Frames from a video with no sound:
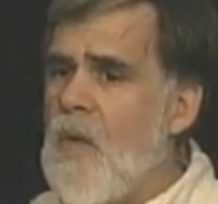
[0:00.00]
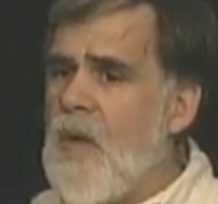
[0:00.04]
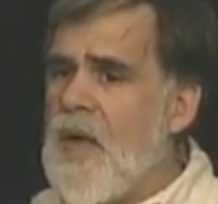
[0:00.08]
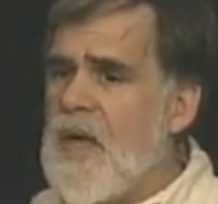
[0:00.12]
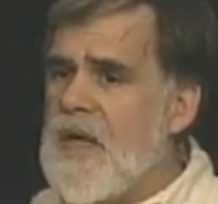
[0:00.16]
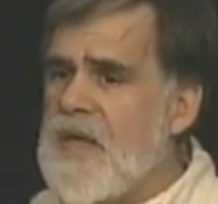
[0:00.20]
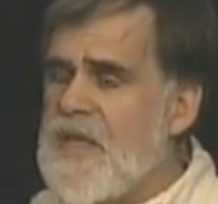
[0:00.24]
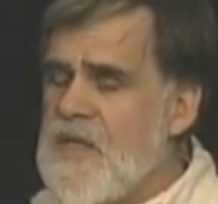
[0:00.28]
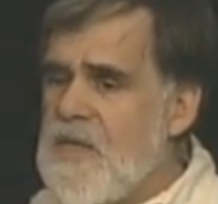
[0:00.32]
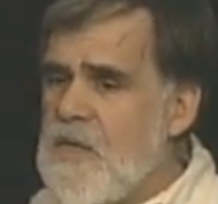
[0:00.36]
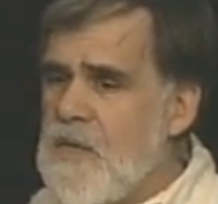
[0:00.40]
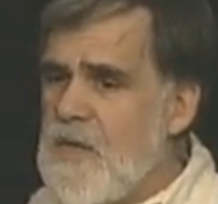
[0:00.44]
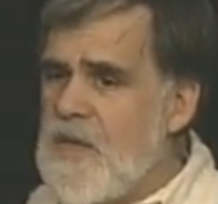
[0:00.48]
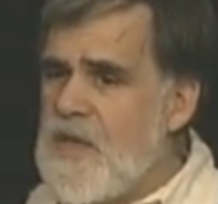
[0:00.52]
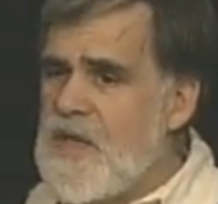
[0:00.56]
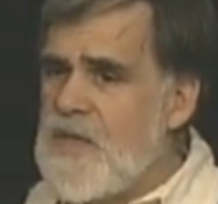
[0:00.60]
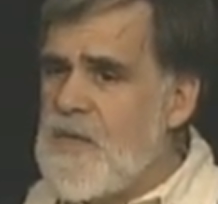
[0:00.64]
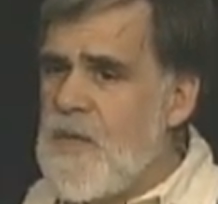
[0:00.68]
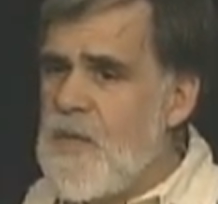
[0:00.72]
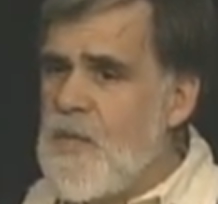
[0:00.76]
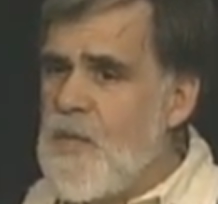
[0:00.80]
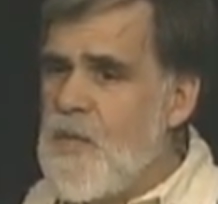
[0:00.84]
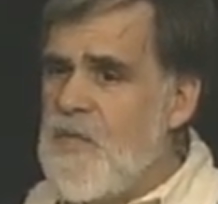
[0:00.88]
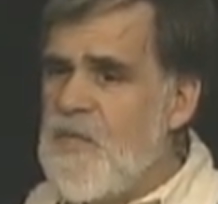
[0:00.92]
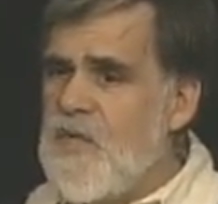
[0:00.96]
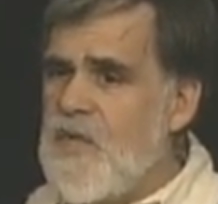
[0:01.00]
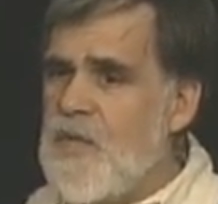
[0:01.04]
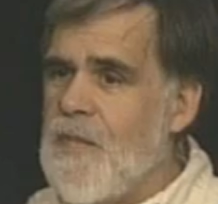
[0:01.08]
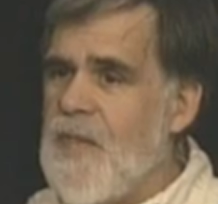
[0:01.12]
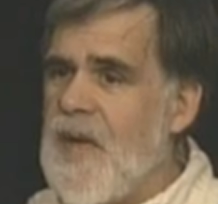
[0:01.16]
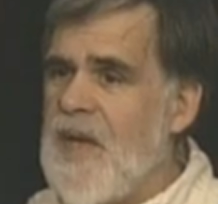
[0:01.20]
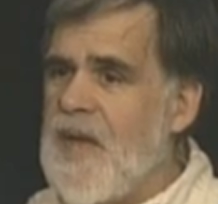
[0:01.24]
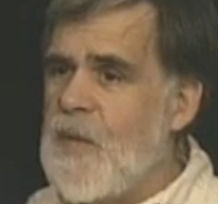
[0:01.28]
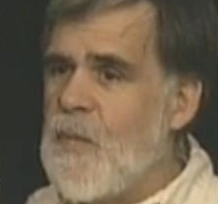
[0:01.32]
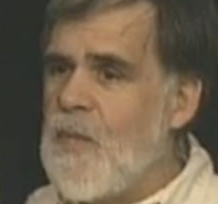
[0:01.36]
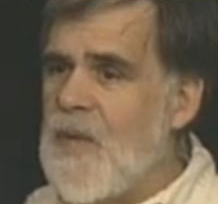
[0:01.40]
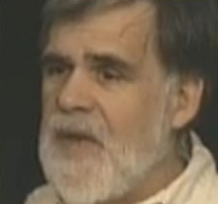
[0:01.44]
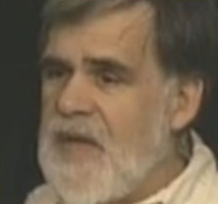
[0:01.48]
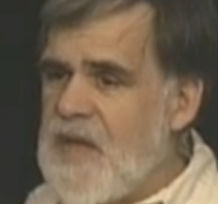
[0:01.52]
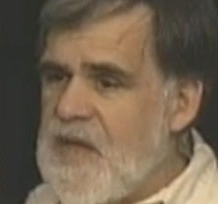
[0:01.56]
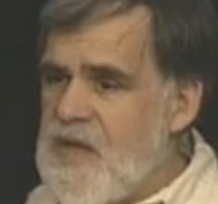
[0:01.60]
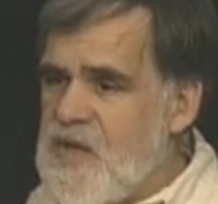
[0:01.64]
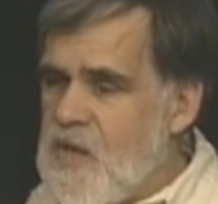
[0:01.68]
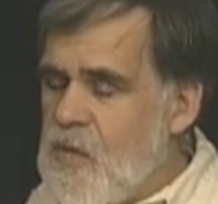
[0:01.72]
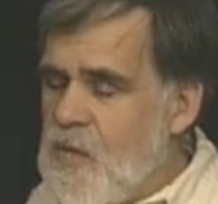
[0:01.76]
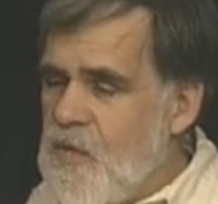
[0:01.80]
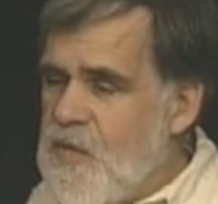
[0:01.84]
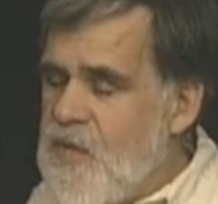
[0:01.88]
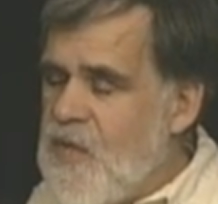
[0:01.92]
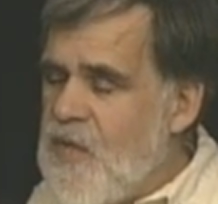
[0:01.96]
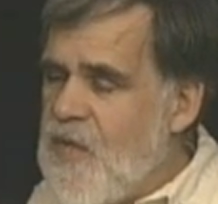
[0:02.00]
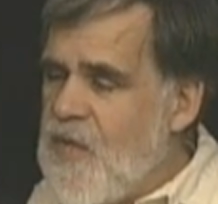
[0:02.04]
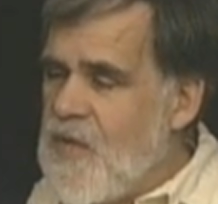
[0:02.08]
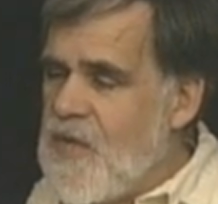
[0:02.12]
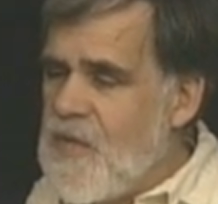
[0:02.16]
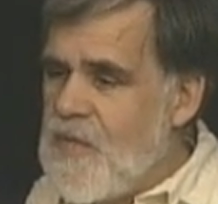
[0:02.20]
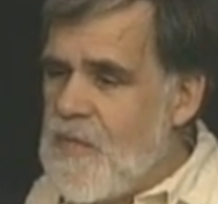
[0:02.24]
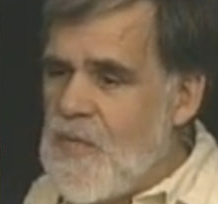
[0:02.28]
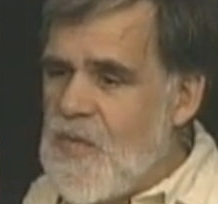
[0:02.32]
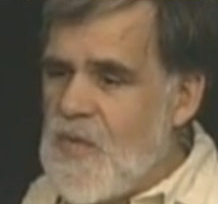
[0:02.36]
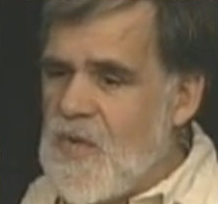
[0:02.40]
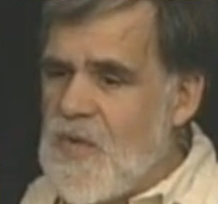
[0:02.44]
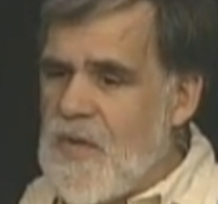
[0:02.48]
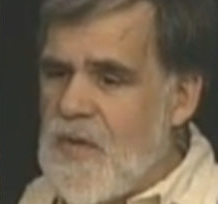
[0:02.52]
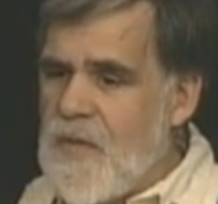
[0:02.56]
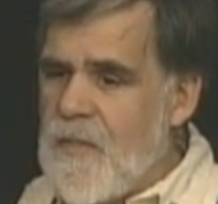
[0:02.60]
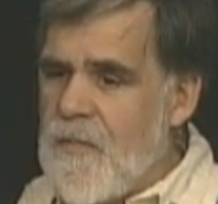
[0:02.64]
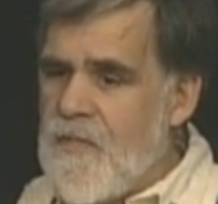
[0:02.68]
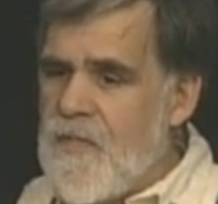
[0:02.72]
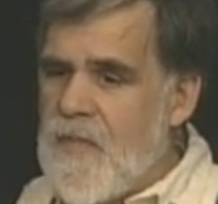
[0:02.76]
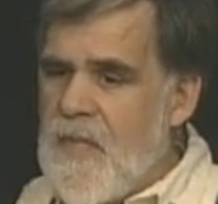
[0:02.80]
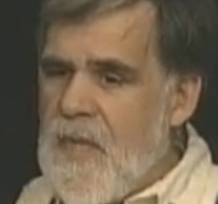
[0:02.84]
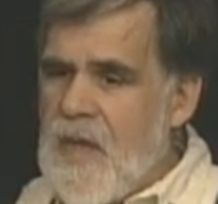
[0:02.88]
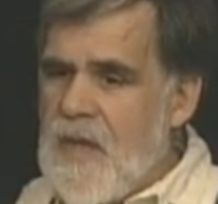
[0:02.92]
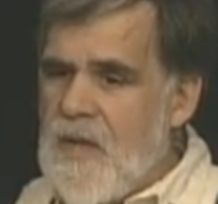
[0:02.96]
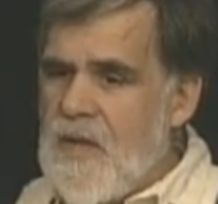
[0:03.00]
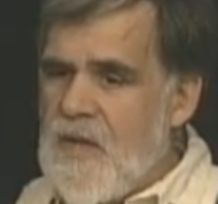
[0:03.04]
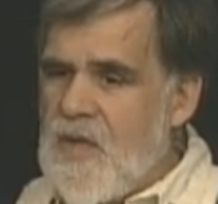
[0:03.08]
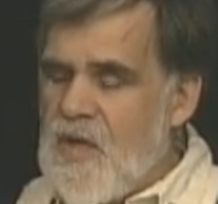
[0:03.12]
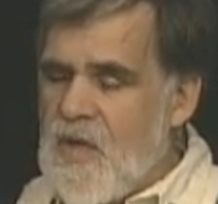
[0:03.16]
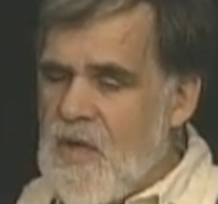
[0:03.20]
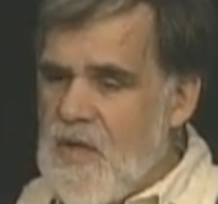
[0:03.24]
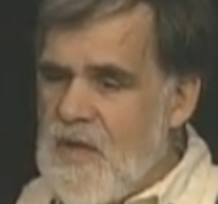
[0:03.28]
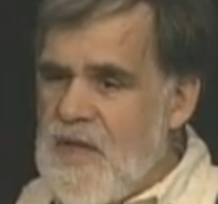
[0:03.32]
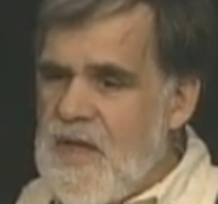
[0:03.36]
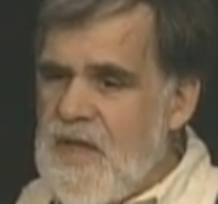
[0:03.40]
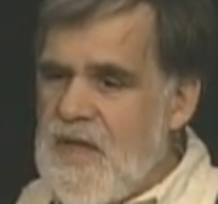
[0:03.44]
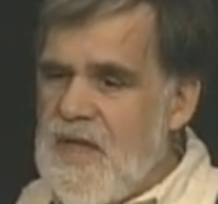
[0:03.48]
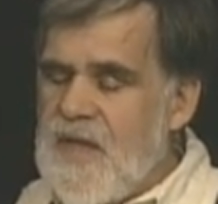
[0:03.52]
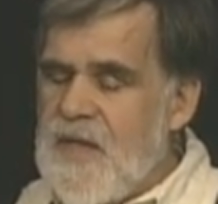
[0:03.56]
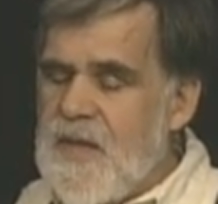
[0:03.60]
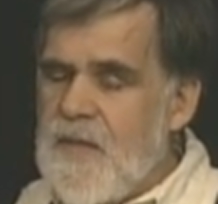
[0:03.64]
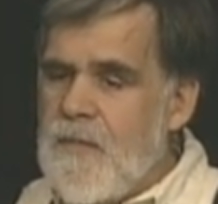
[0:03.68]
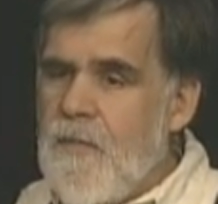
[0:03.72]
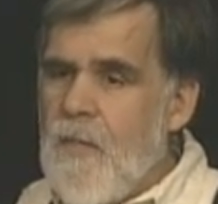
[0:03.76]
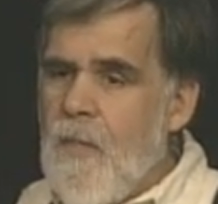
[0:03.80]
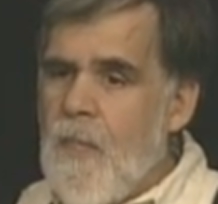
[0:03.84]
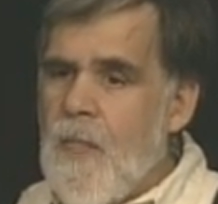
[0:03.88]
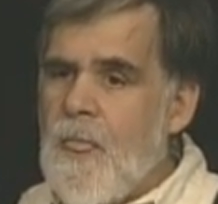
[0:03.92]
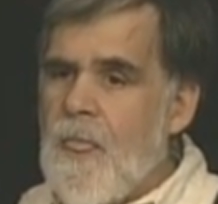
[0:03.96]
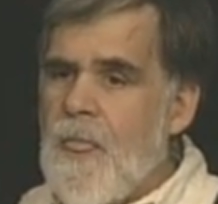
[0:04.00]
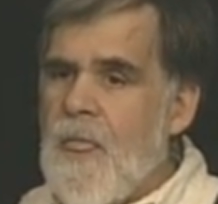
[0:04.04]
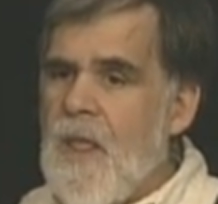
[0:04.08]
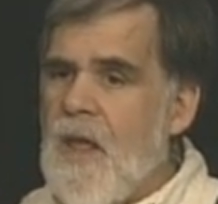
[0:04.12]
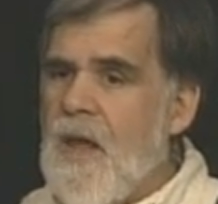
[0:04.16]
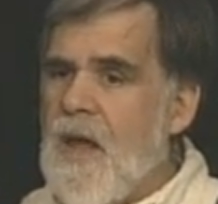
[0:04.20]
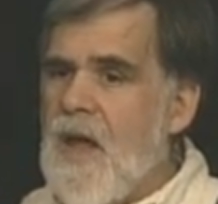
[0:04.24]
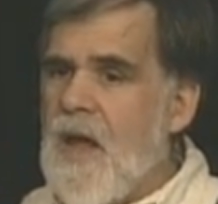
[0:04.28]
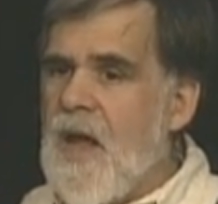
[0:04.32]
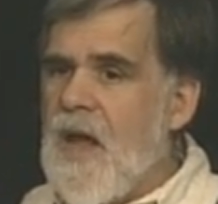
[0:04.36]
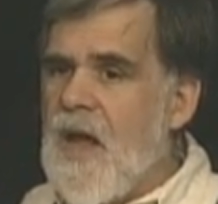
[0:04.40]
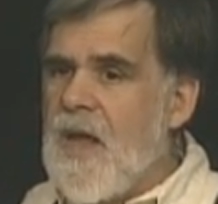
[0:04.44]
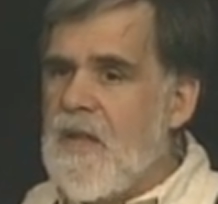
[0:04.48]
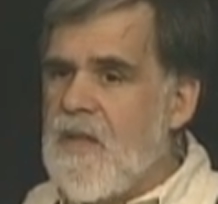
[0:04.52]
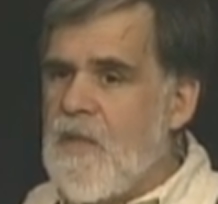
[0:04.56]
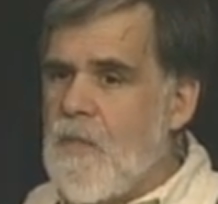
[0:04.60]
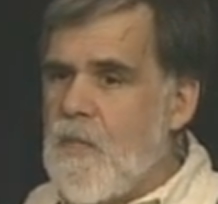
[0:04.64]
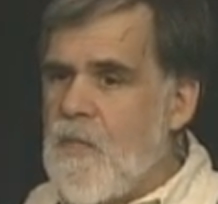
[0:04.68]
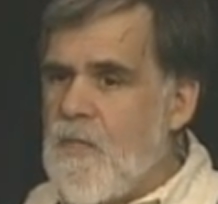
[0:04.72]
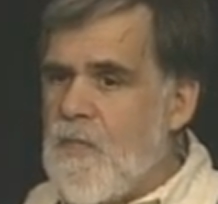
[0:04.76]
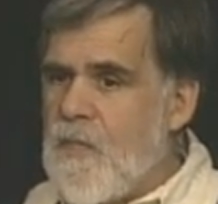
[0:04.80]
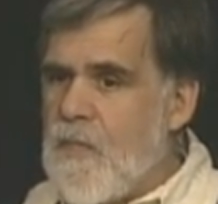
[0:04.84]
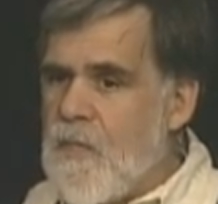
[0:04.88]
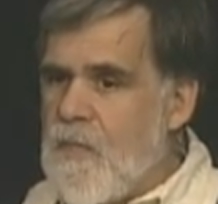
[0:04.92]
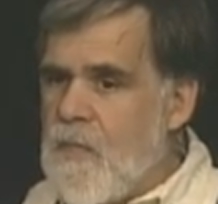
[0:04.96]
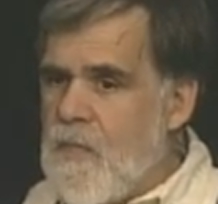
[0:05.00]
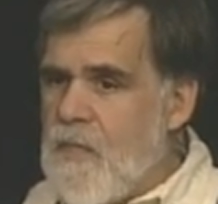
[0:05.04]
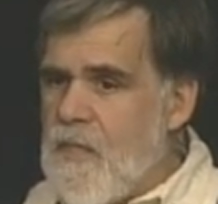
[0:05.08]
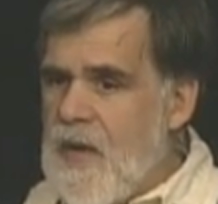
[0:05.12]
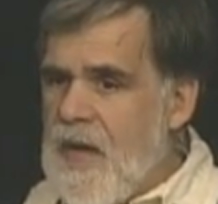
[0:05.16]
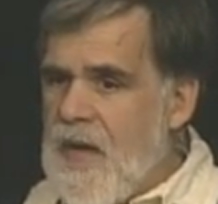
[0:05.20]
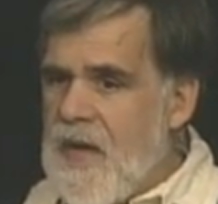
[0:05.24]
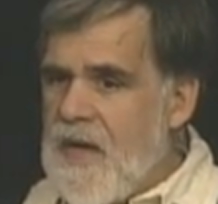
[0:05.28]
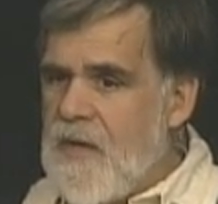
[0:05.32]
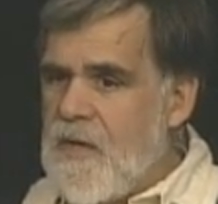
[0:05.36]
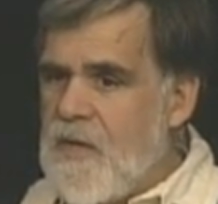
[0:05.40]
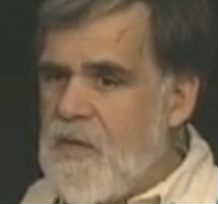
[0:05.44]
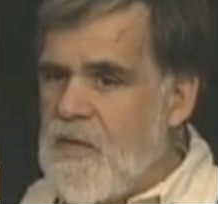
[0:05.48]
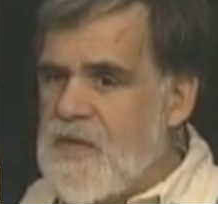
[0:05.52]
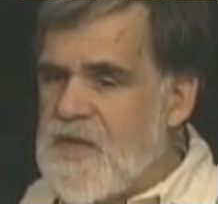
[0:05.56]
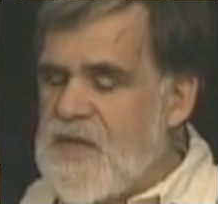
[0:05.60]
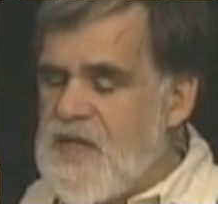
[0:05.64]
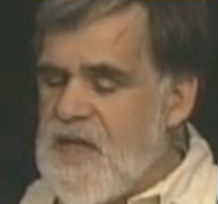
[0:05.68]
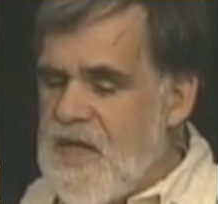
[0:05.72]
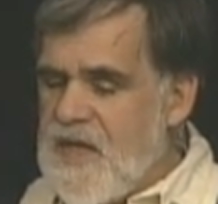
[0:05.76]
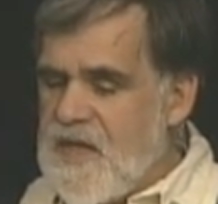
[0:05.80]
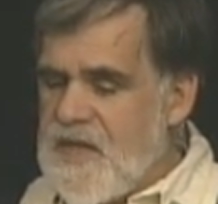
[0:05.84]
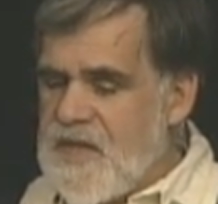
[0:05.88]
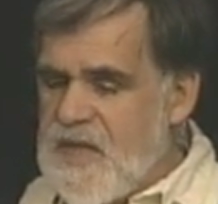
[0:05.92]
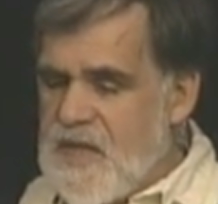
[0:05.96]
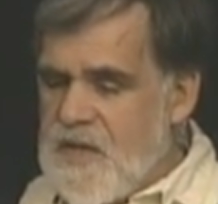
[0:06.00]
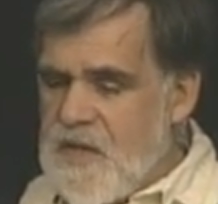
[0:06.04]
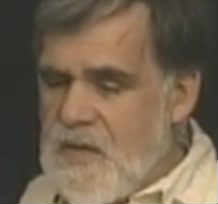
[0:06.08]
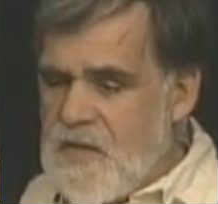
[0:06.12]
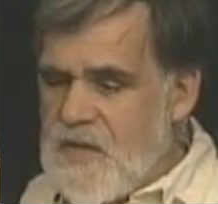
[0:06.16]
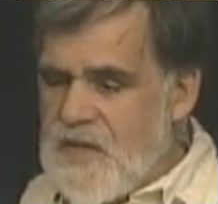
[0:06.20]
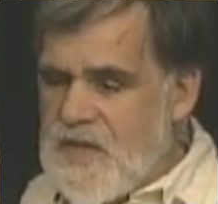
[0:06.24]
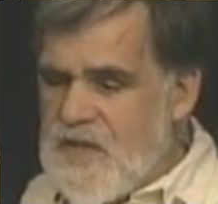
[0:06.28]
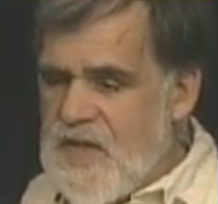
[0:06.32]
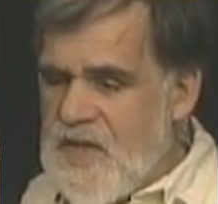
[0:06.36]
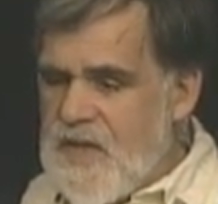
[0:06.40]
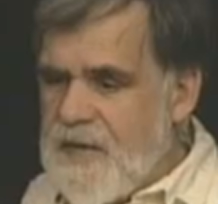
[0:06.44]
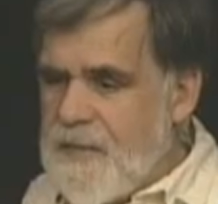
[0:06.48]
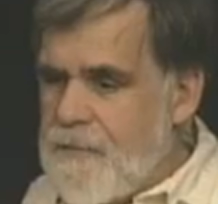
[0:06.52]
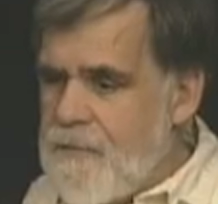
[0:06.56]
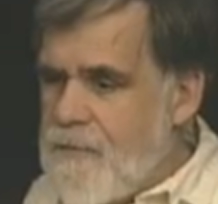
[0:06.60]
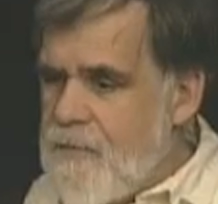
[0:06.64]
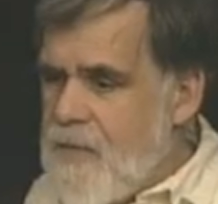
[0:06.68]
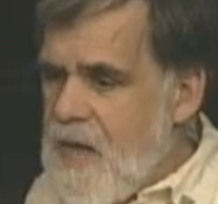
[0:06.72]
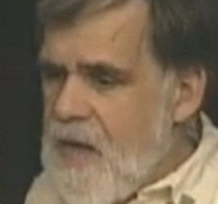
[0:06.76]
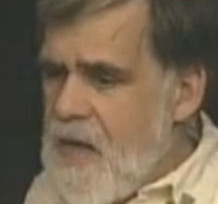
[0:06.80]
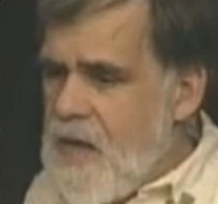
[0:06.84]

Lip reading: as soon as we moved to Maine, we had sold the third book, turned it in, and the editor sent us a note saying,